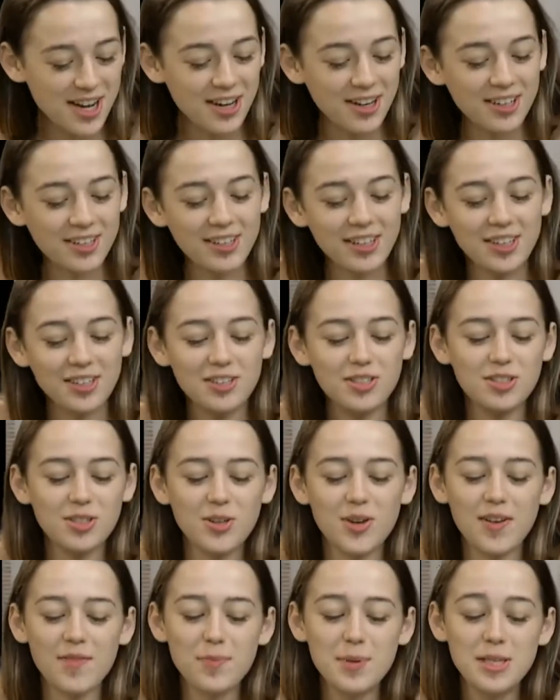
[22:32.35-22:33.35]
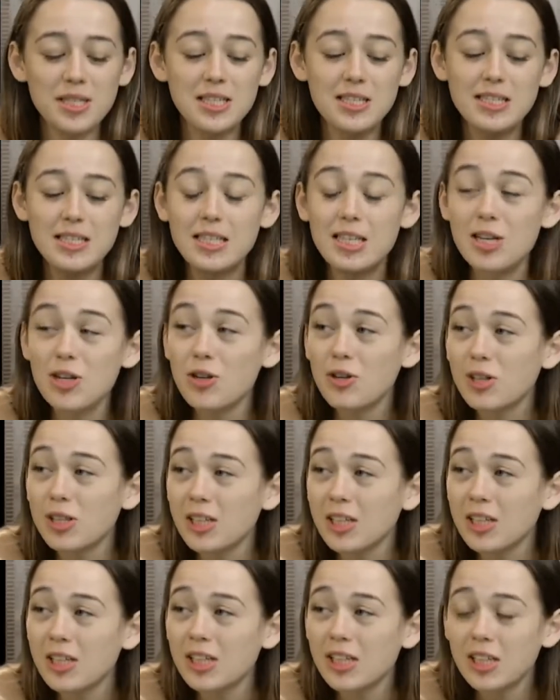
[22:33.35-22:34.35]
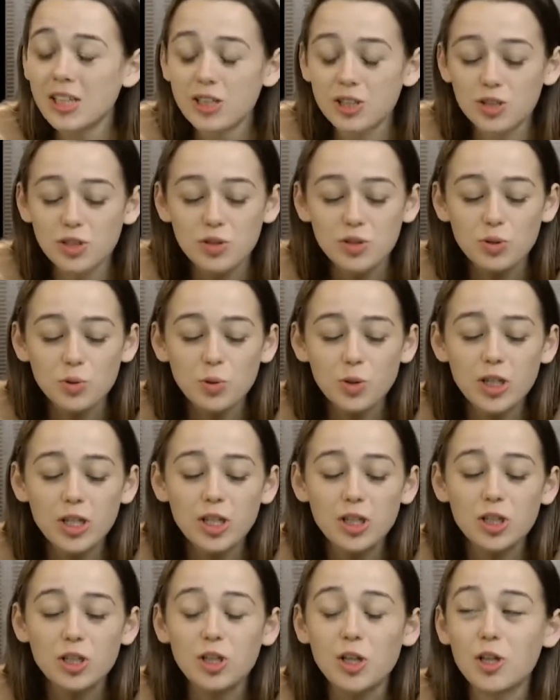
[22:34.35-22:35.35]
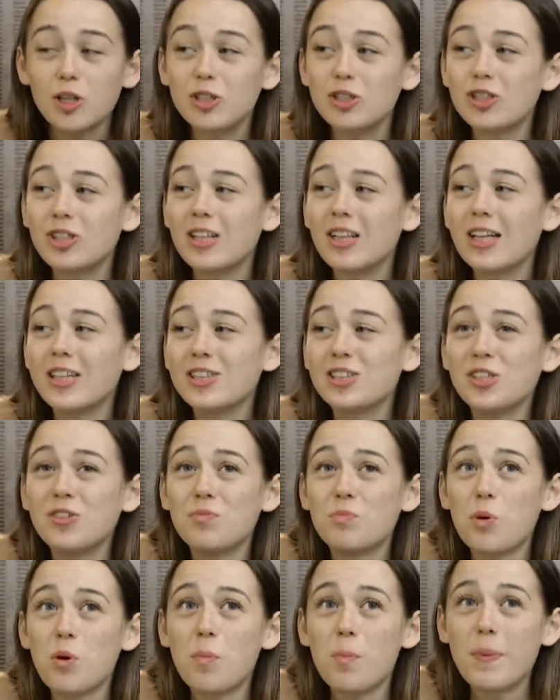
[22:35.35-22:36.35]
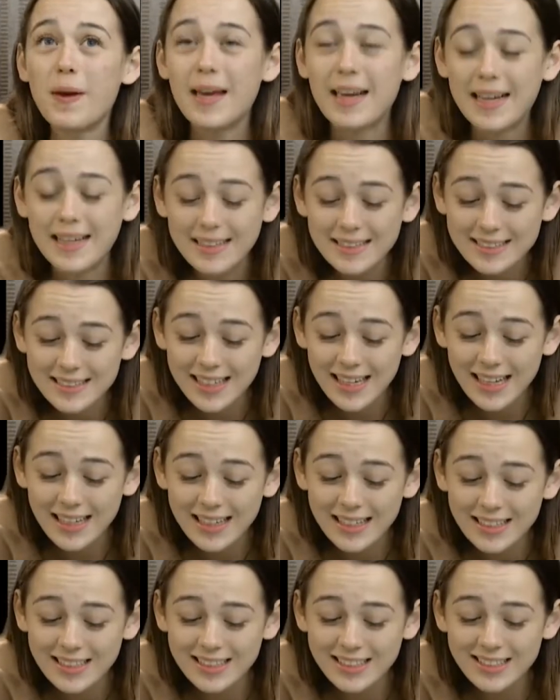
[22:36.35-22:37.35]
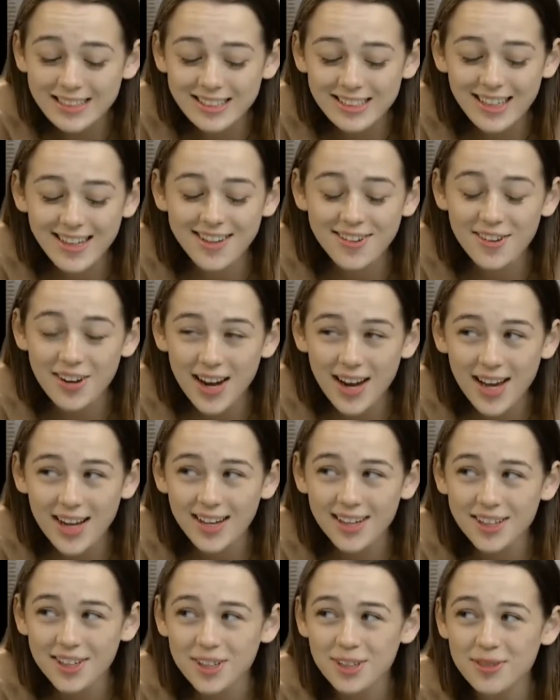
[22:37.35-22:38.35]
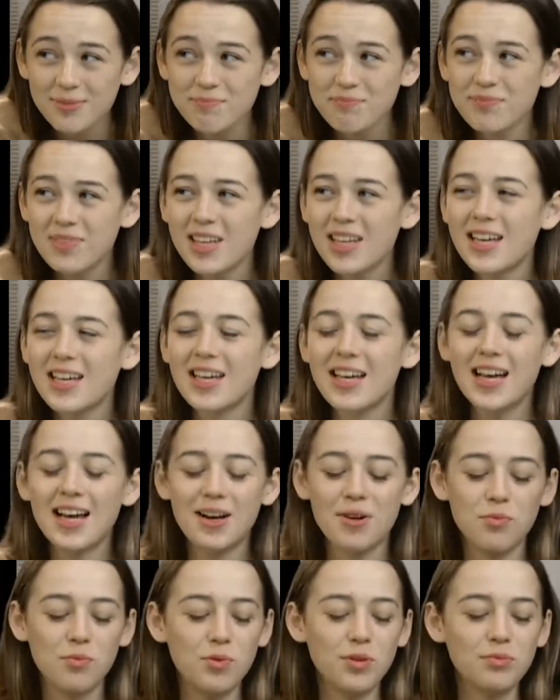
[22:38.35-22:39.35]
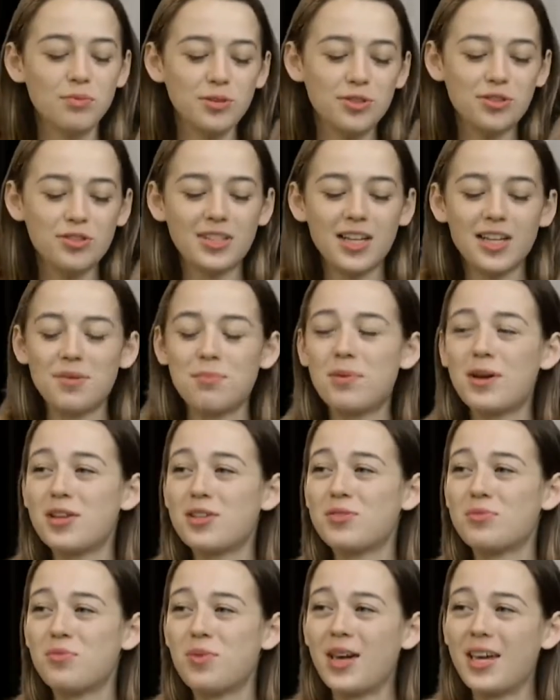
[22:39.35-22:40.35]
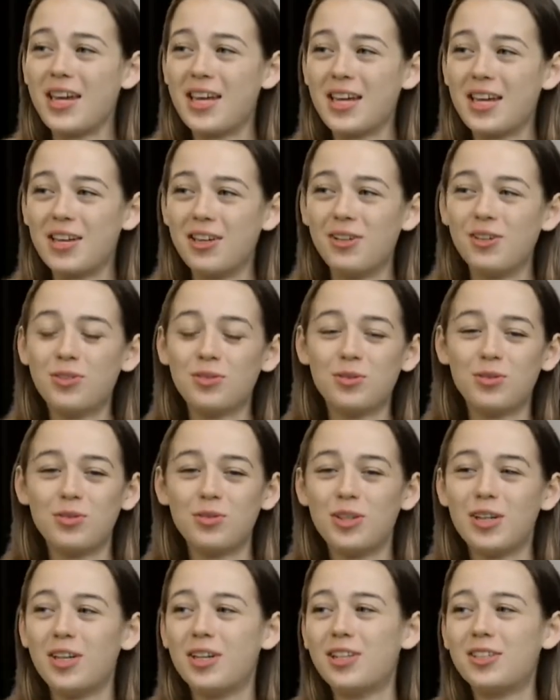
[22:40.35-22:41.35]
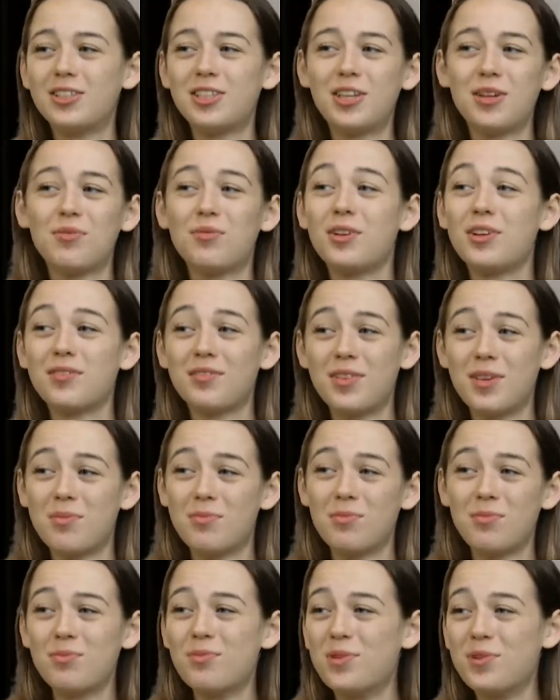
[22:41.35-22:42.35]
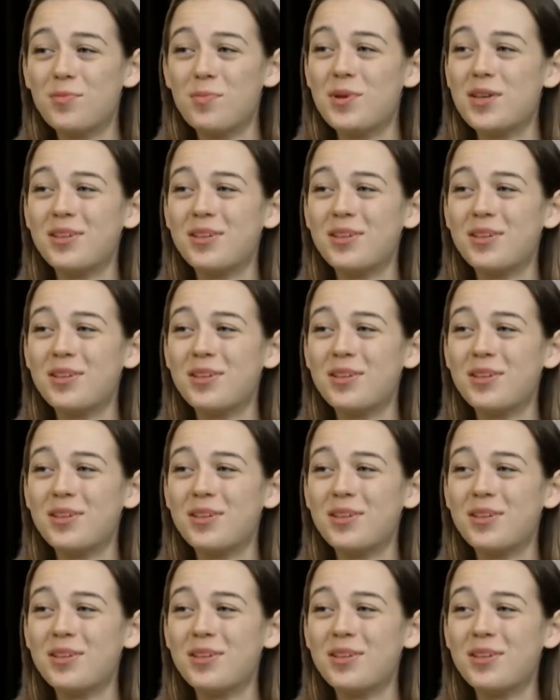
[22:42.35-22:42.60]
right, so I've been secretly storing a large collection of propane tanks in our attic. What would you say the best way to get rid of them would be?